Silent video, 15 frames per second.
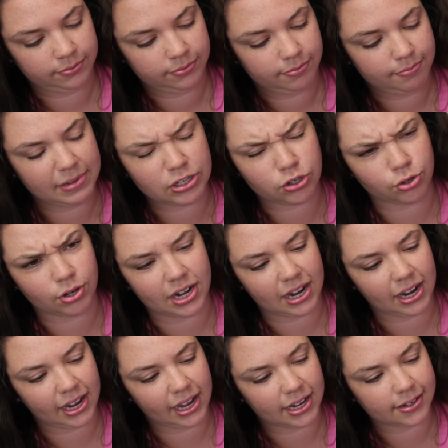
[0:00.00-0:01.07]
Mystery,
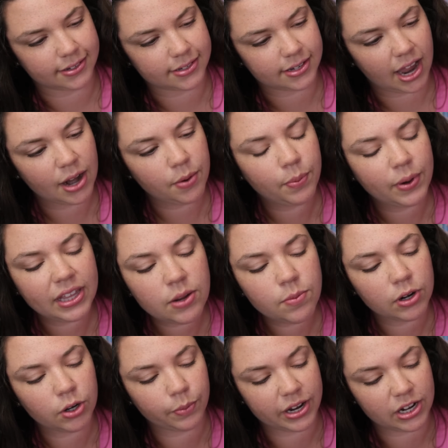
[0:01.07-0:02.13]
I guess. I really
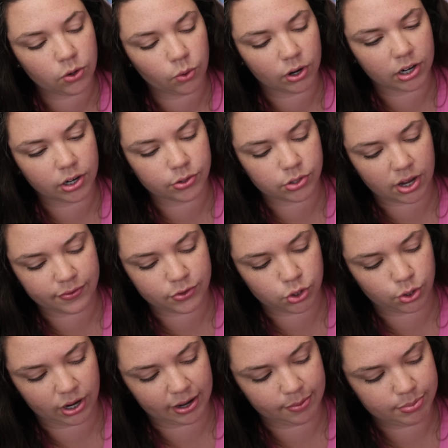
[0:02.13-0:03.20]
want to read Nora Goes Off
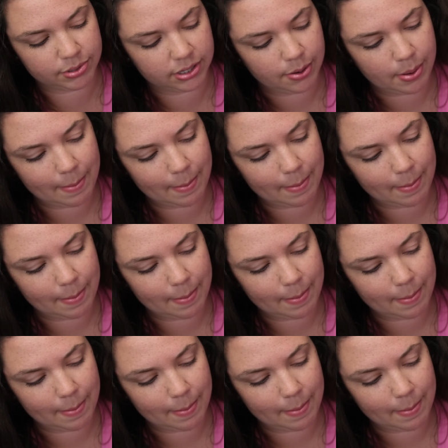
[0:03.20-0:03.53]
Script.